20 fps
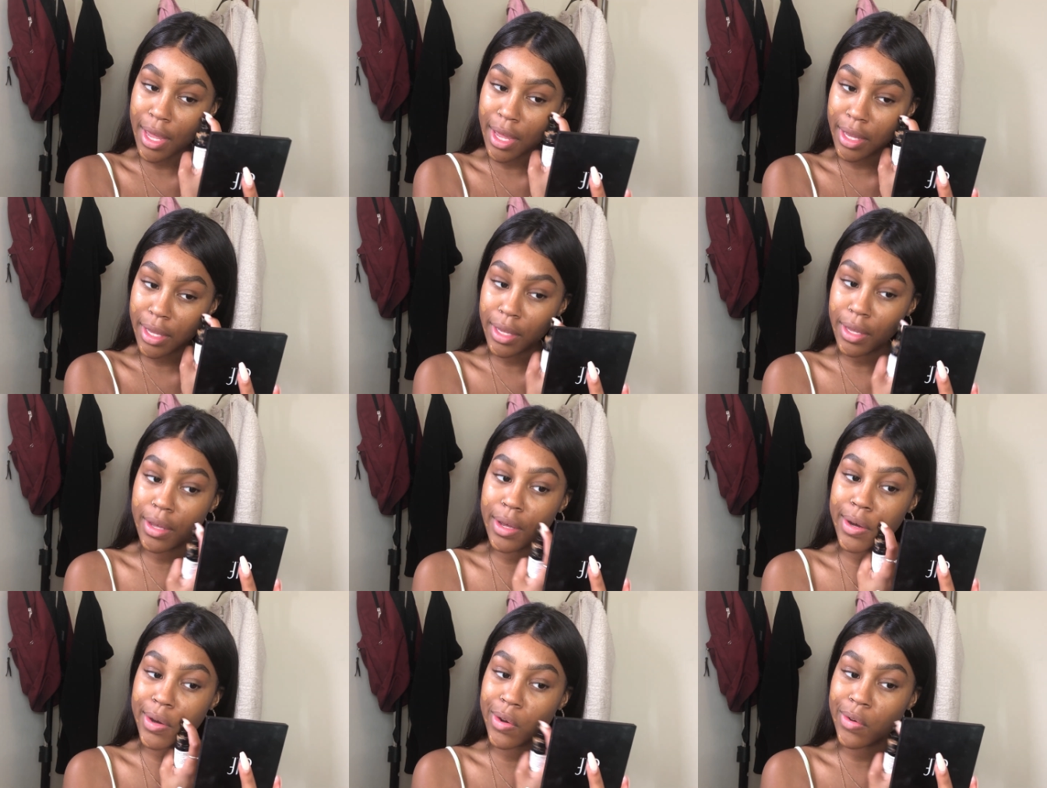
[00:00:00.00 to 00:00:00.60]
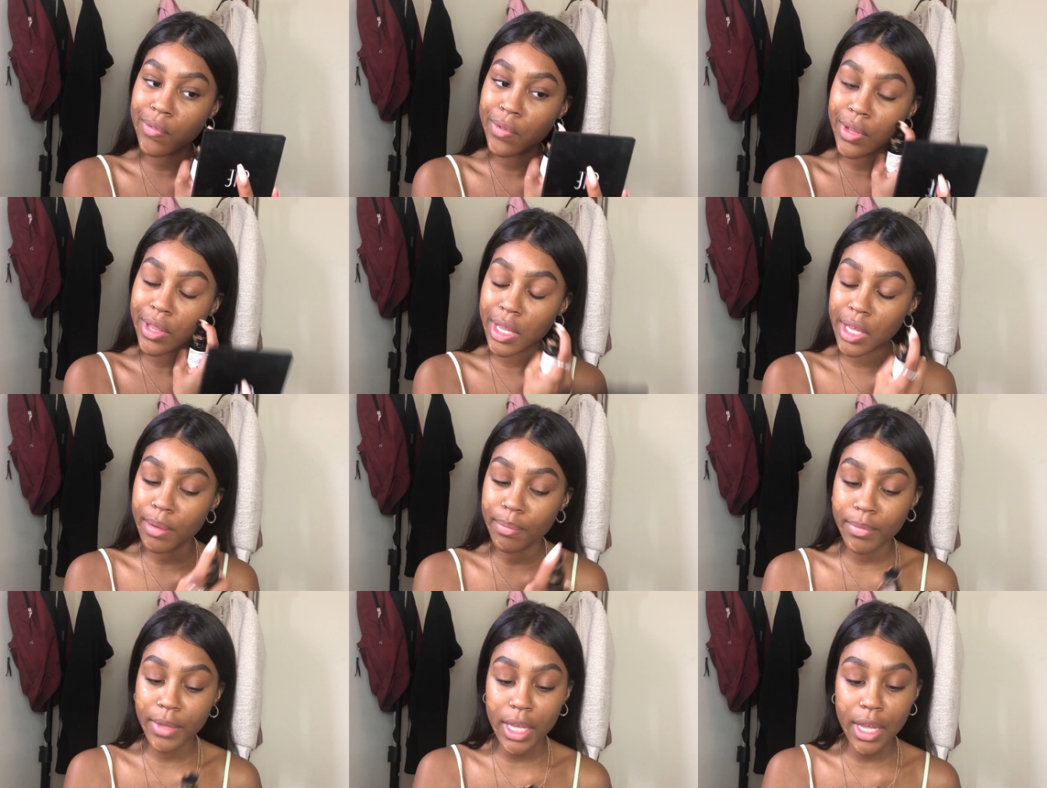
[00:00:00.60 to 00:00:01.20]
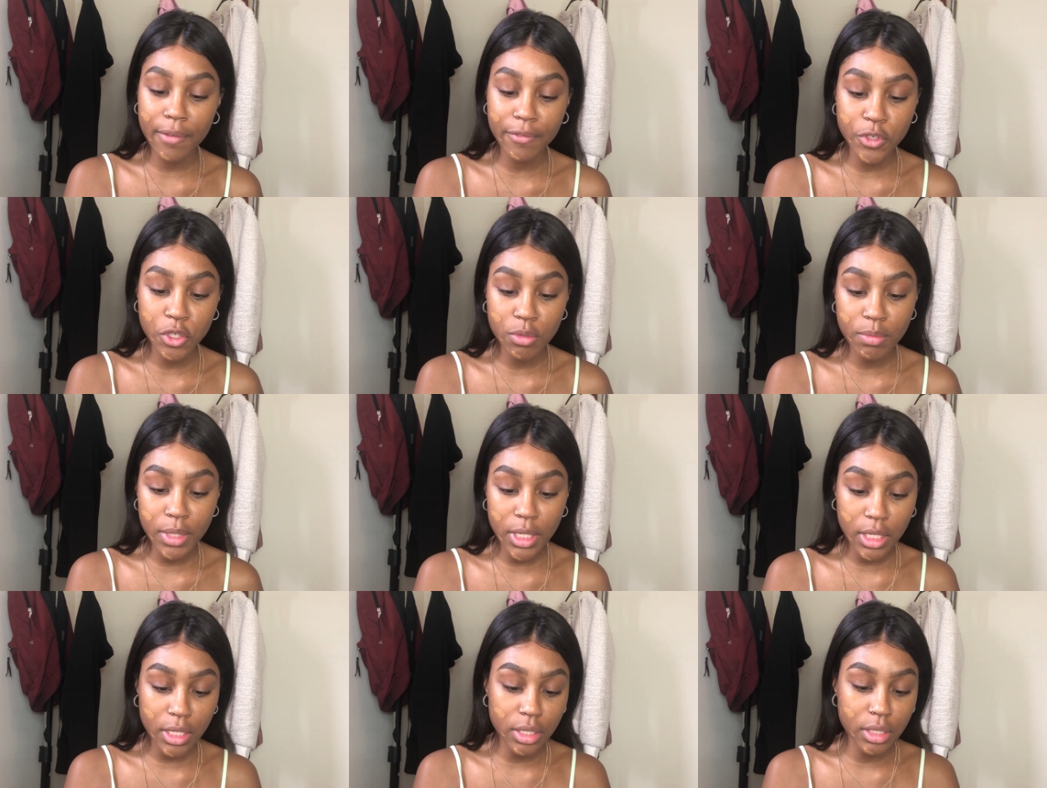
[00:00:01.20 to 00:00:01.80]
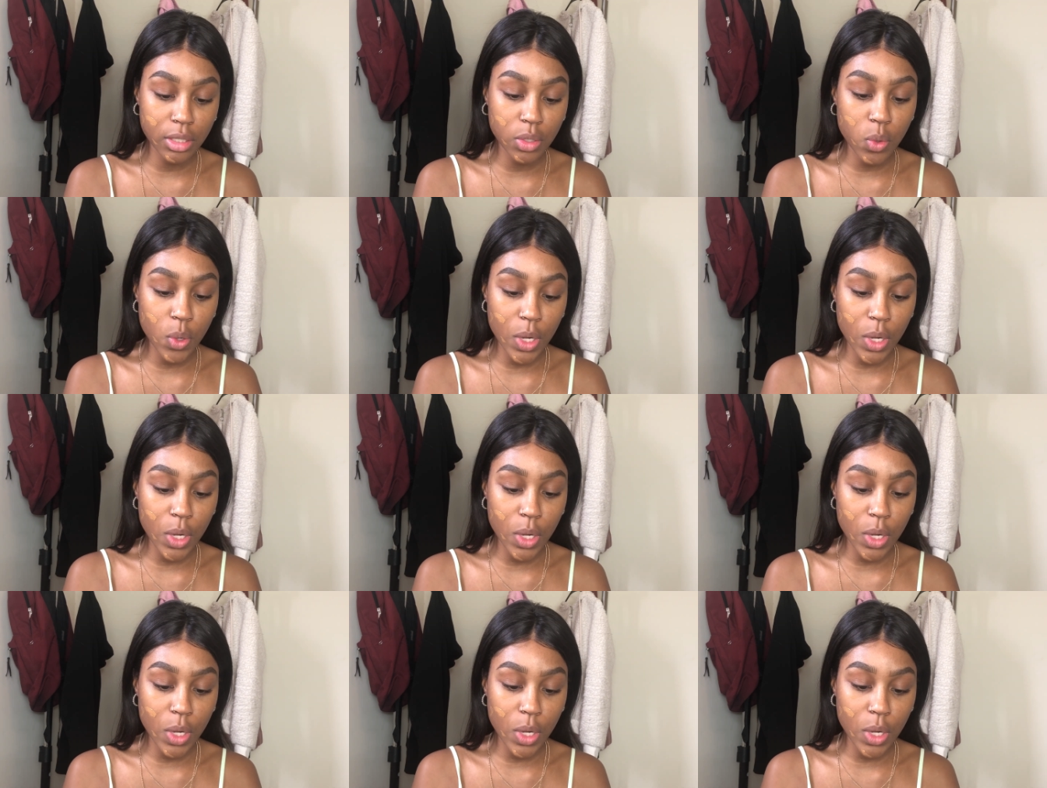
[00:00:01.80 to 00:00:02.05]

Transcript: can't get over them. They have too many good